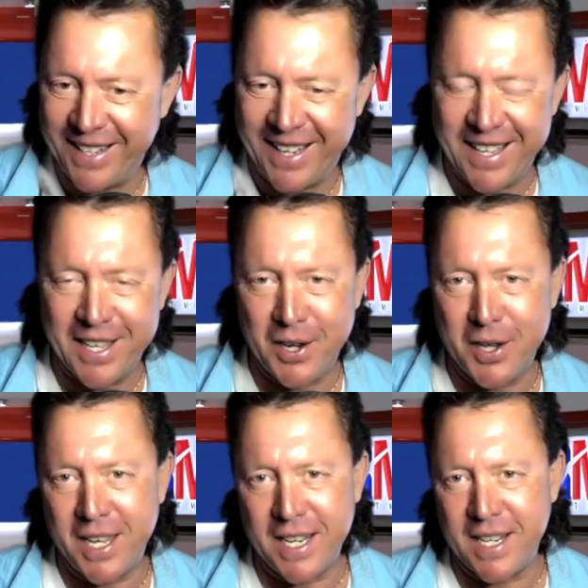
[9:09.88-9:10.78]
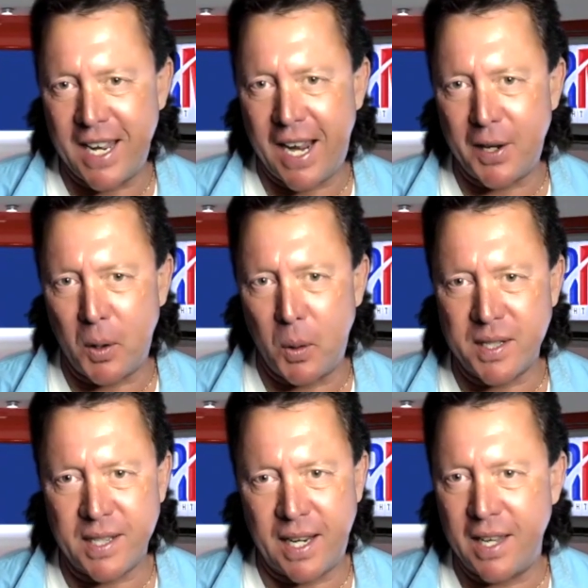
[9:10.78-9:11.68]
you get together
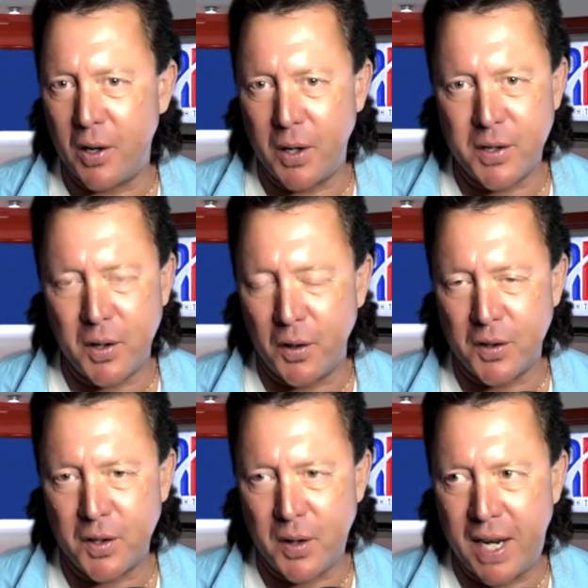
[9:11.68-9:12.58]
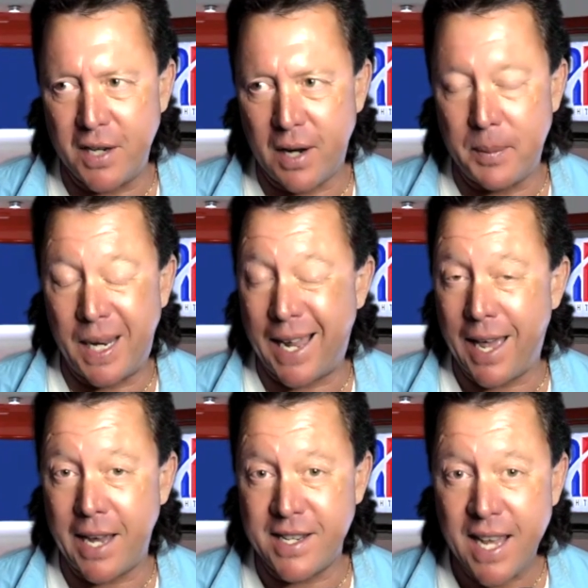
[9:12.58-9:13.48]
with, say, a total stranger, I mean,
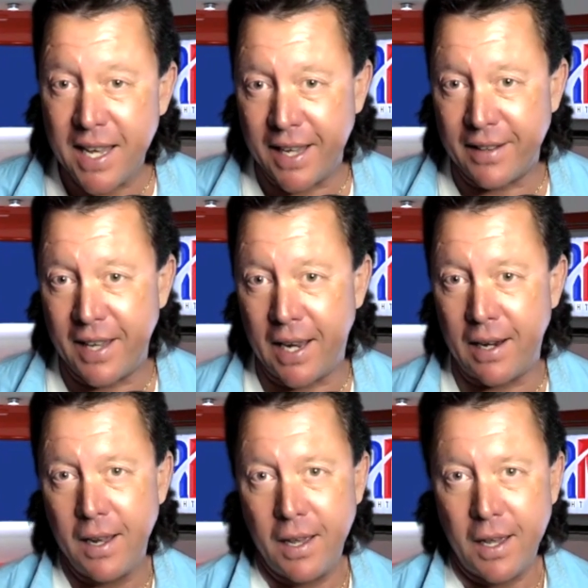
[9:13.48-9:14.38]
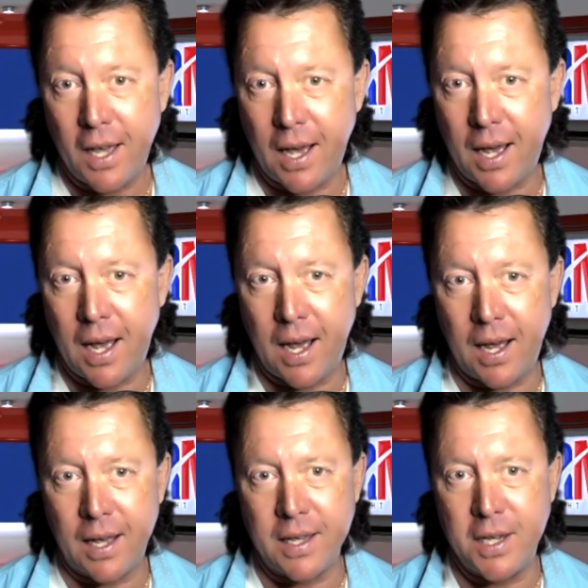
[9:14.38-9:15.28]
I take it that
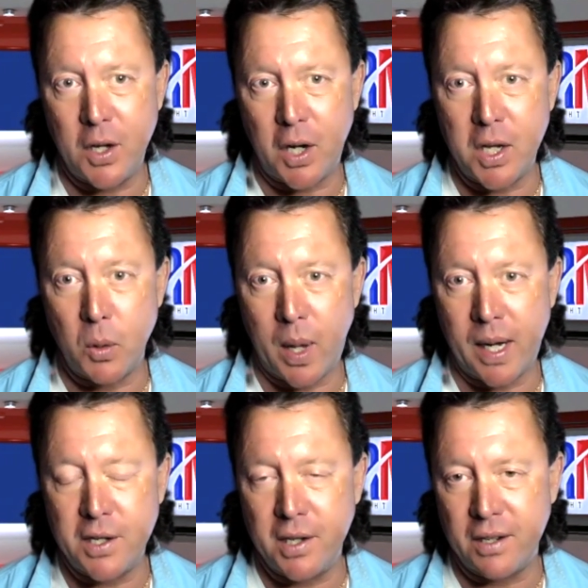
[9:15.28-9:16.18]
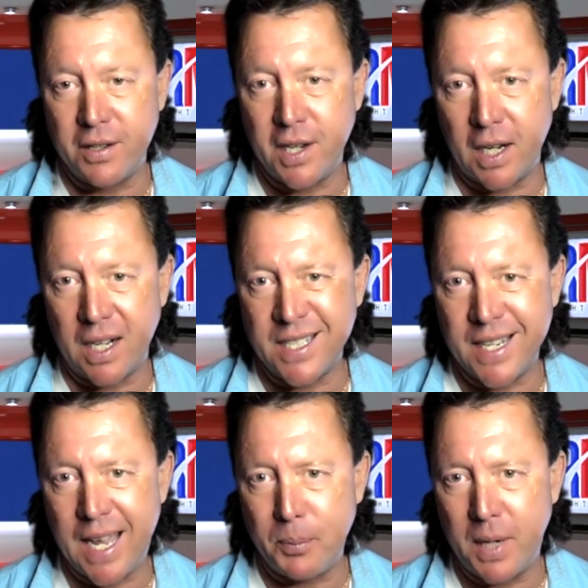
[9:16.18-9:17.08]
you run into your share of
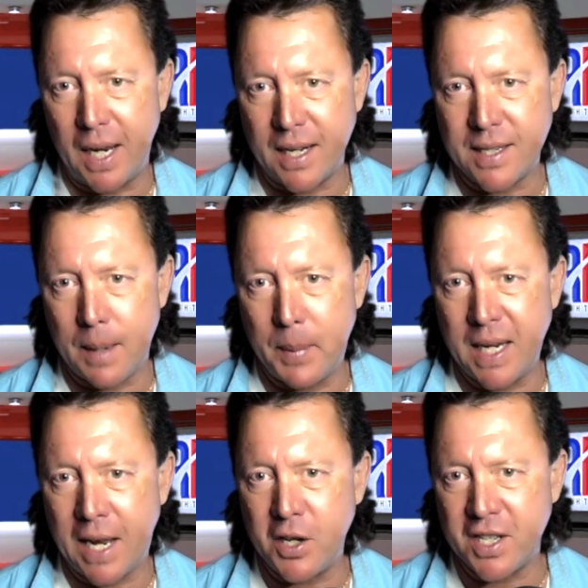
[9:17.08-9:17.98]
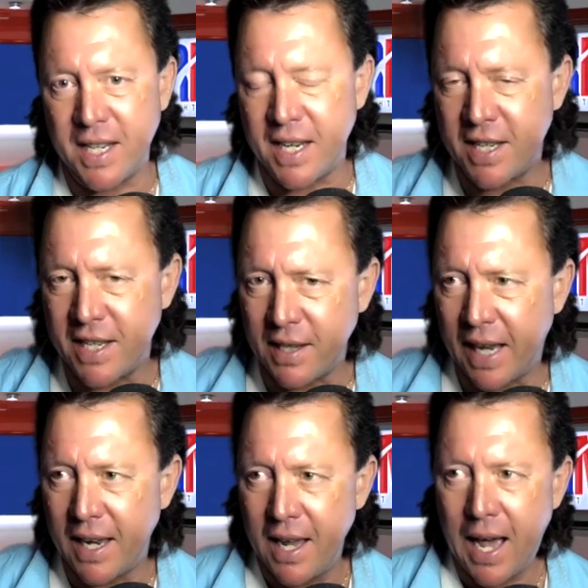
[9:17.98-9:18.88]
skeptics. I mean, is this
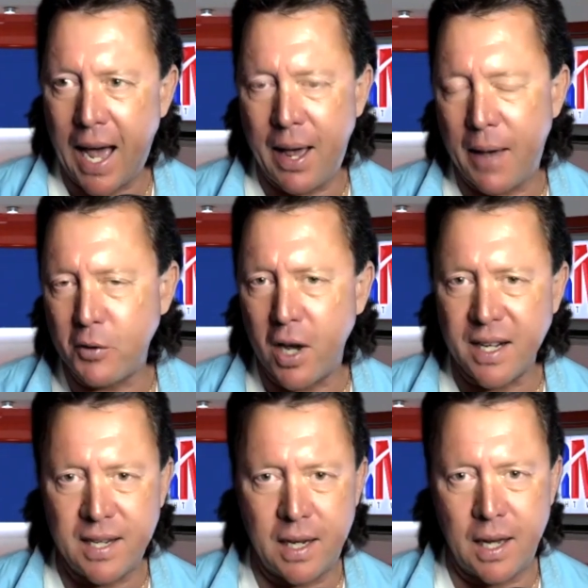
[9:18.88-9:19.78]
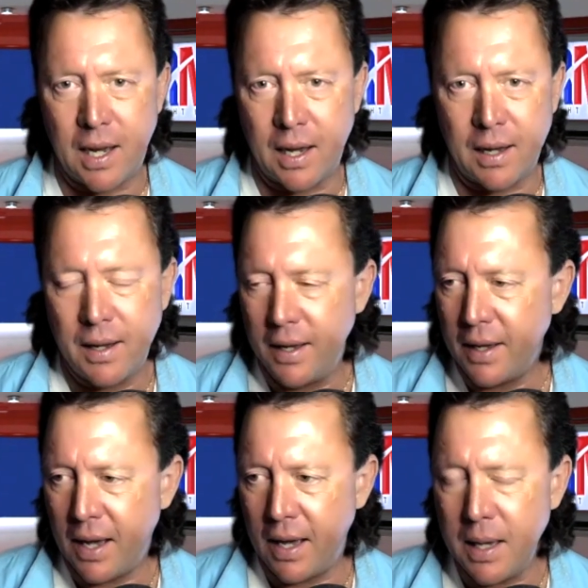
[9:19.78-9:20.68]
like I've talked to
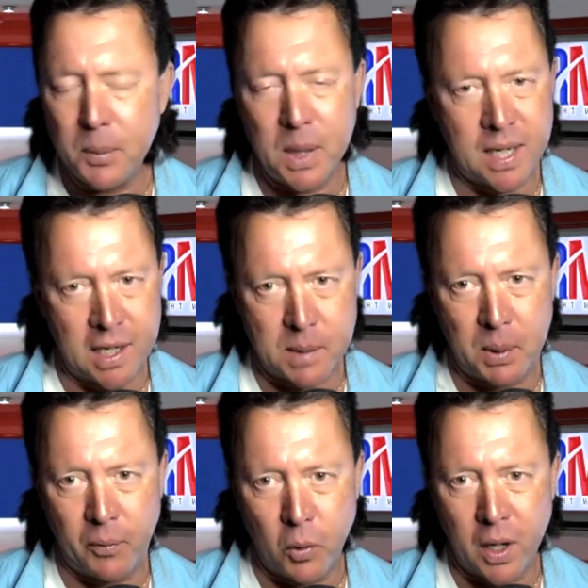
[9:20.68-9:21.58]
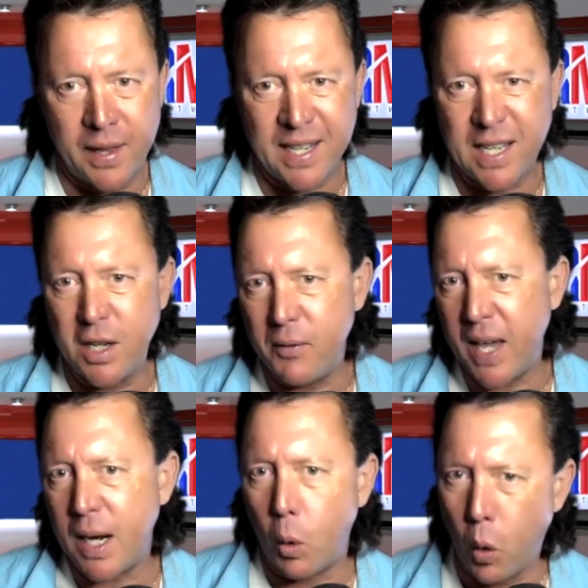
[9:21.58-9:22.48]
a hypnotist before, and they said you've
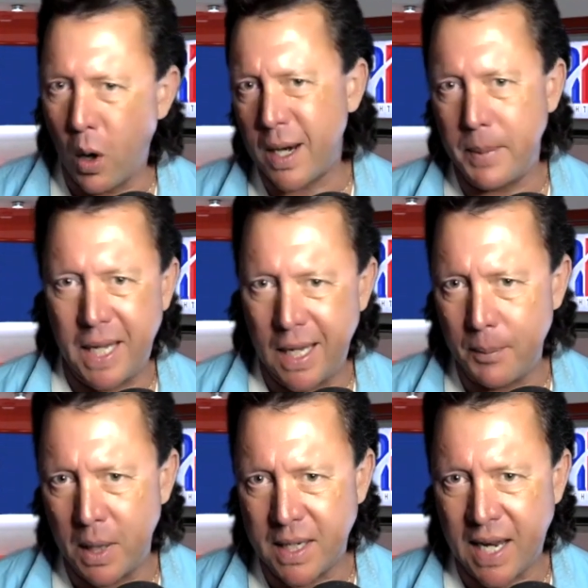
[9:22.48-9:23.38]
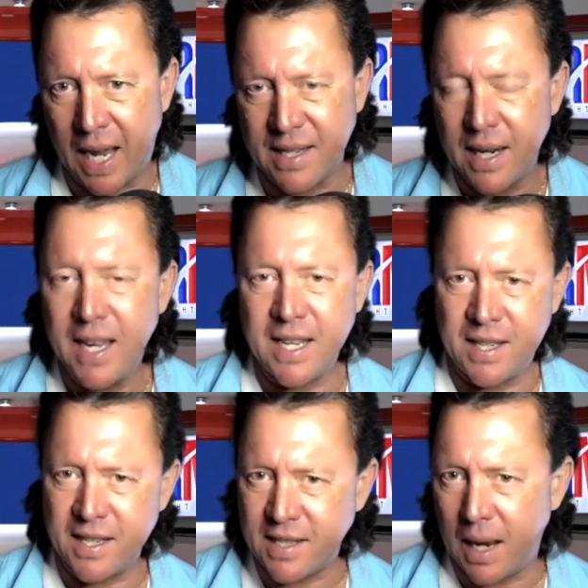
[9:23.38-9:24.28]
got to want to be hypnotized. Is
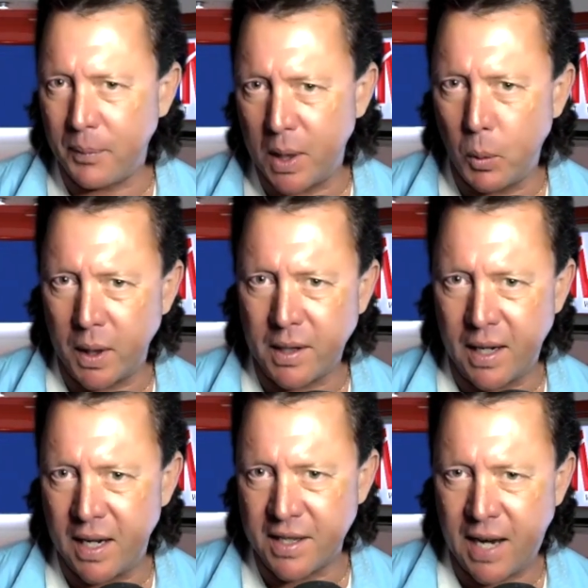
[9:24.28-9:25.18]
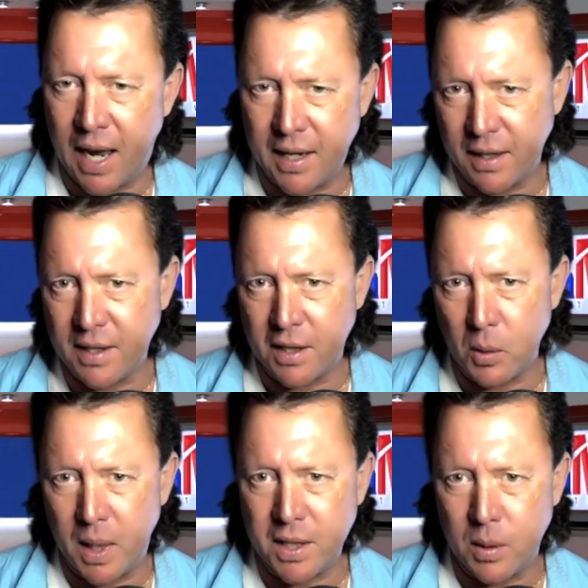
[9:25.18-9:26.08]
this something with in a psychic
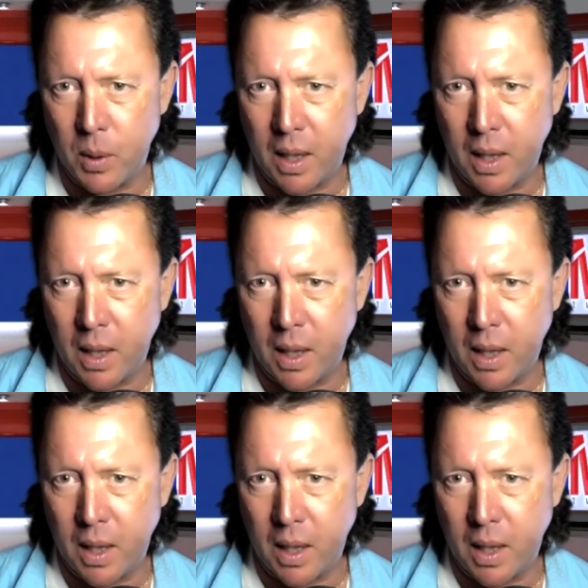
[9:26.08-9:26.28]
situation where